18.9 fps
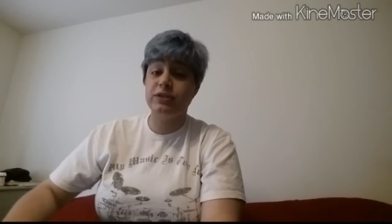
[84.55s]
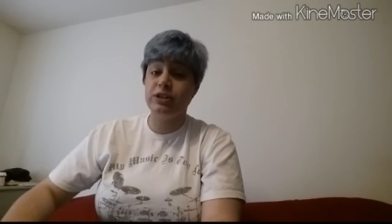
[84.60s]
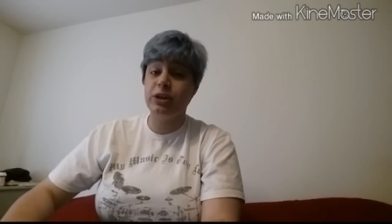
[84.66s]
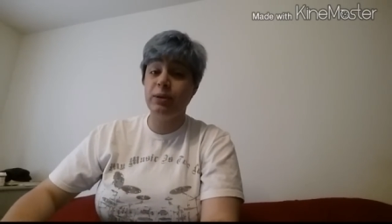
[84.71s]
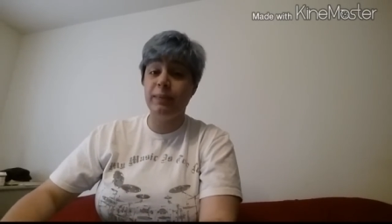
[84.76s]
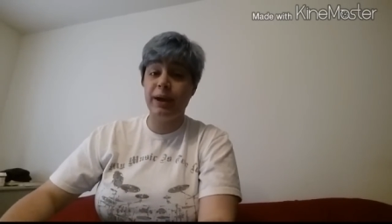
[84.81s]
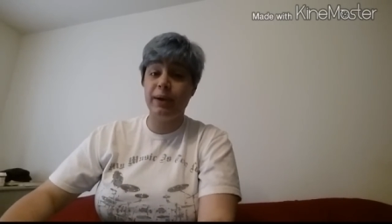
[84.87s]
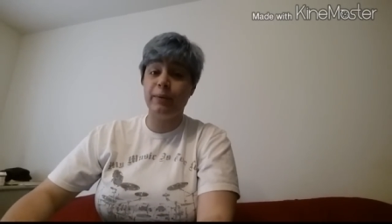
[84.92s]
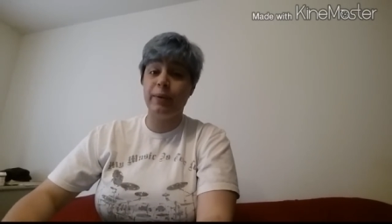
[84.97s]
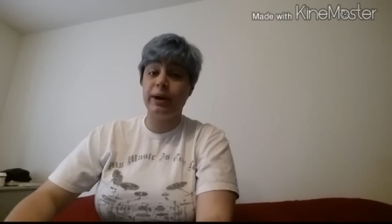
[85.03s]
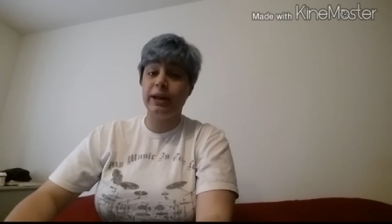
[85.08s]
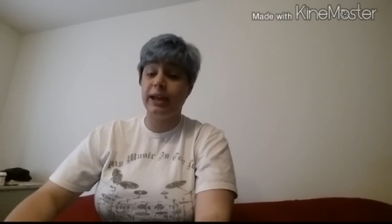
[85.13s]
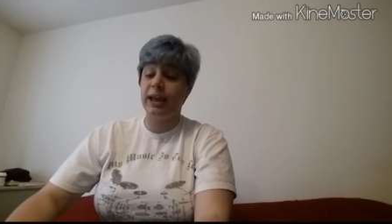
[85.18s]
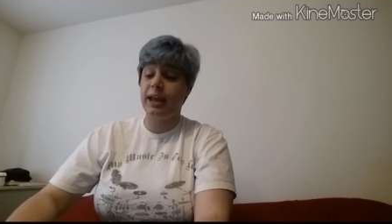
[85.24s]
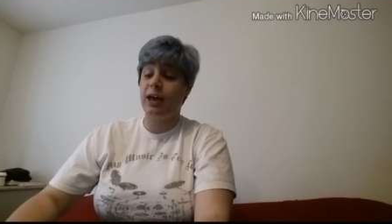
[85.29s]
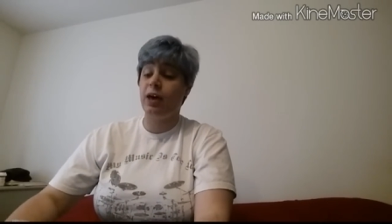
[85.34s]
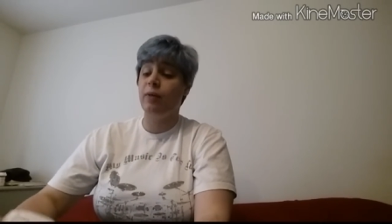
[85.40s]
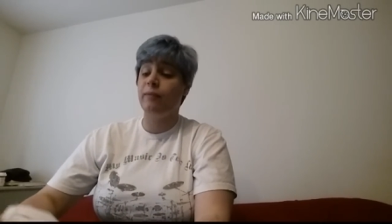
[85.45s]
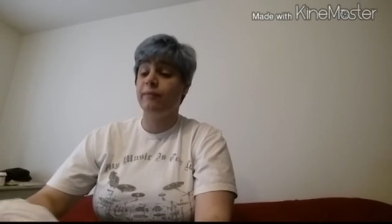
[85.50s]
so you may want to
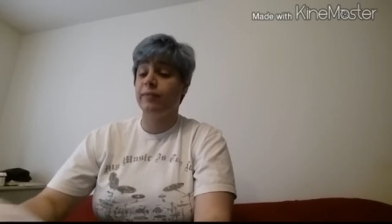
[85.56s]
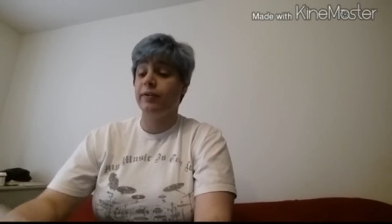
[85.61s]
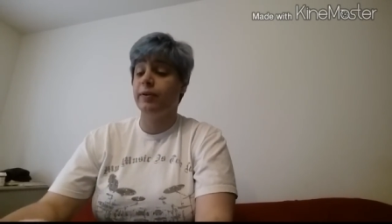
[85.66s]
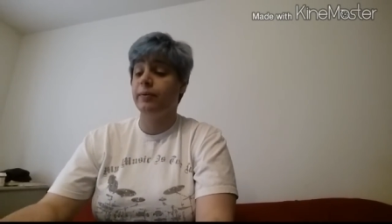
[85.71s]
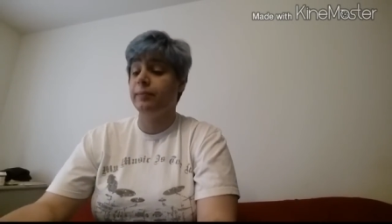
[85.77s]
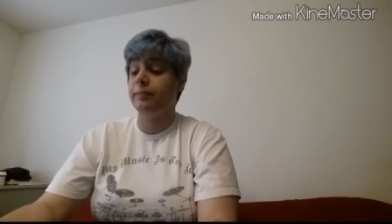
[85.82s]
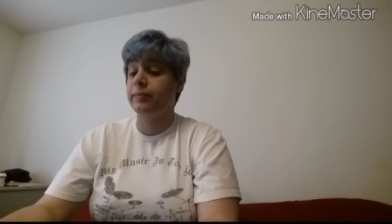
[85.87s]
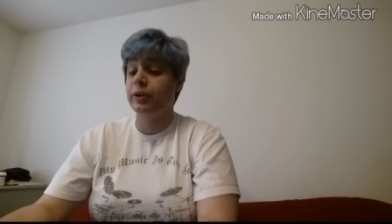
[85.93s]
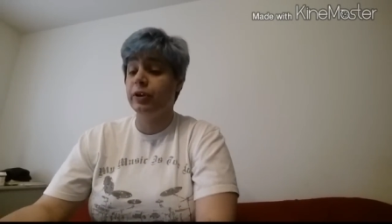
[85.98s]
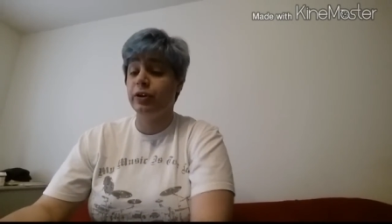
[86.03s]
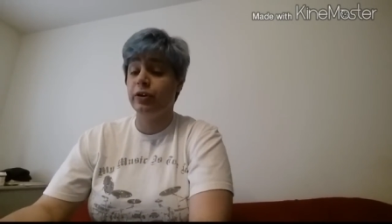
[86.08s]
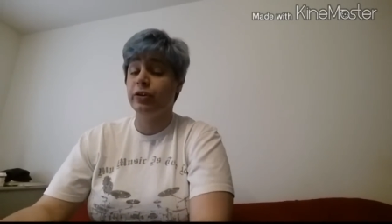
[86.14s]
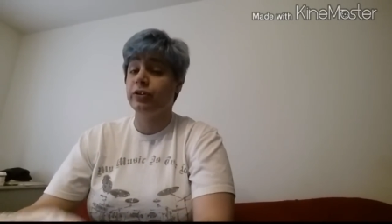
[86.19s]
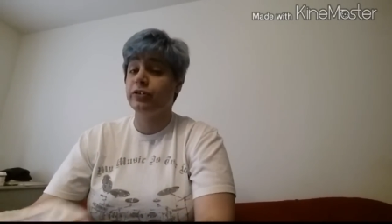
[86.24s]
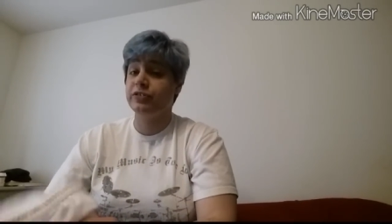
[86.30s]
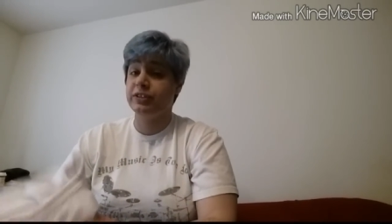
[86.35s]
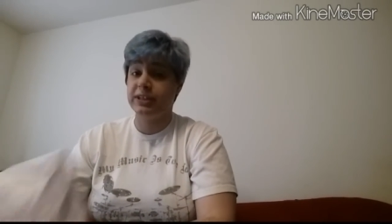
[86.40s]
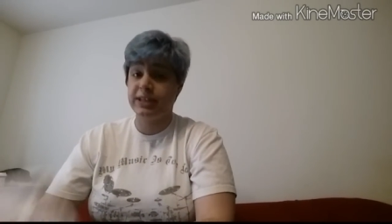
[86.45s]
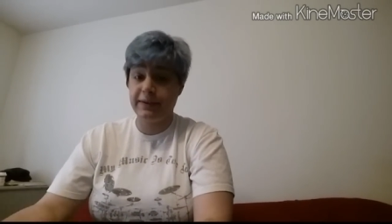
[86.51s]
get help from
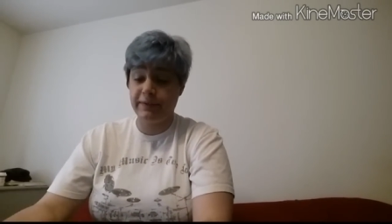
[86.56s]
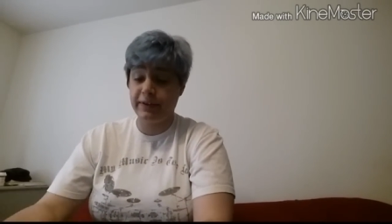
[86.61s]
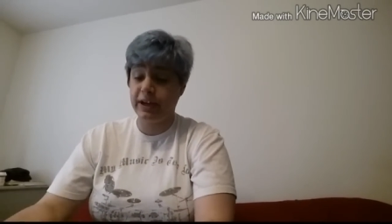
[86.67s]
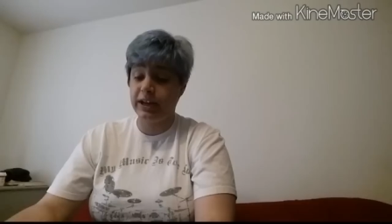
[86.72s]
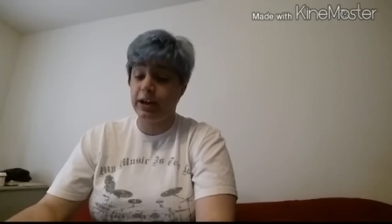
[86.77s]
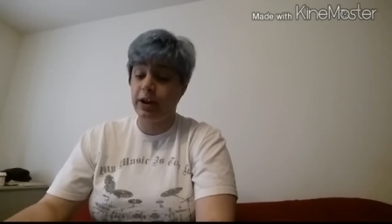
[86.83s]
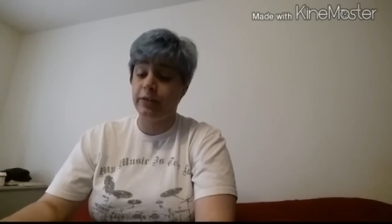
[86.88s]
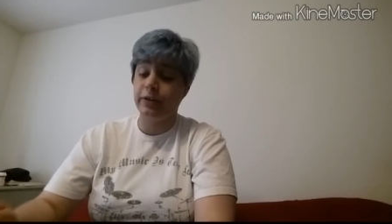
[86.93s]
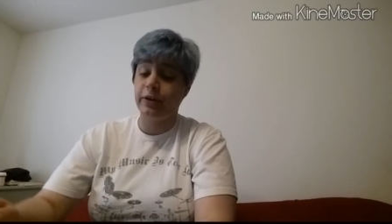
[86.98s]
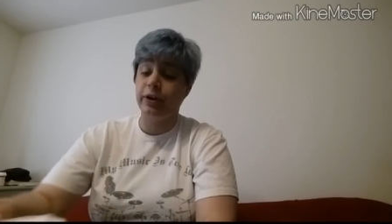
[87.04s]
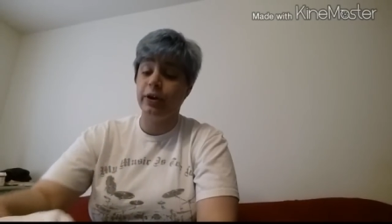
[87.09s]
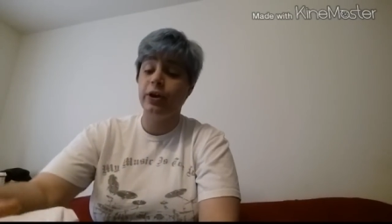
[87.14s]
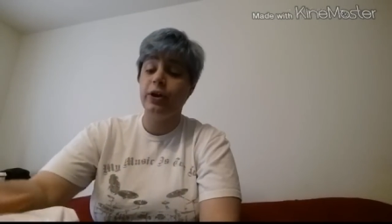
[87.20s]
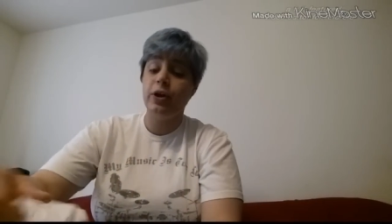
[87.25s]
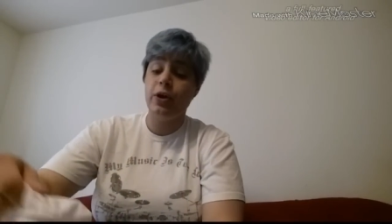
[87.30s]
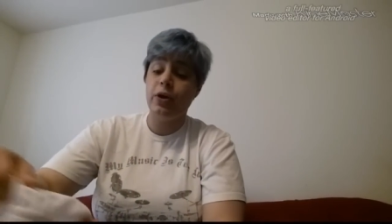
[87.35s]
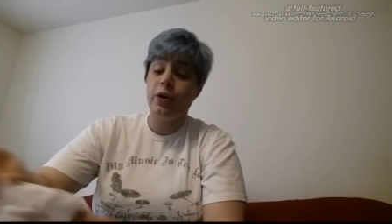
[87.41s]
your significant other